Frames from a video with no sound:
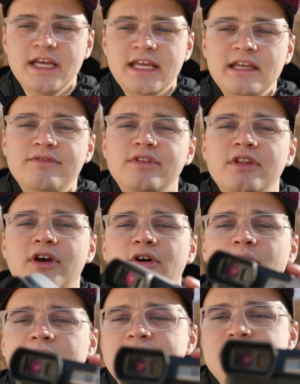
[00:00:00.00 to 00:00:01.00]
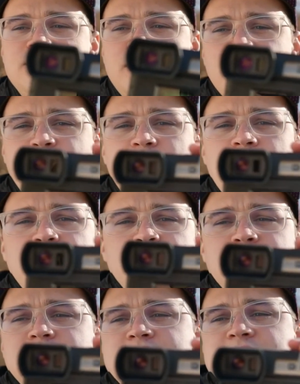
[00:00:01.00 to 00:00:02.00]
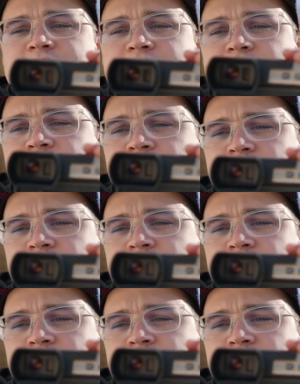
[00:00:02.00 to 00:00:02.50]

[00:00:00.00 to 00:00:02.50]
even though, as you can probably see,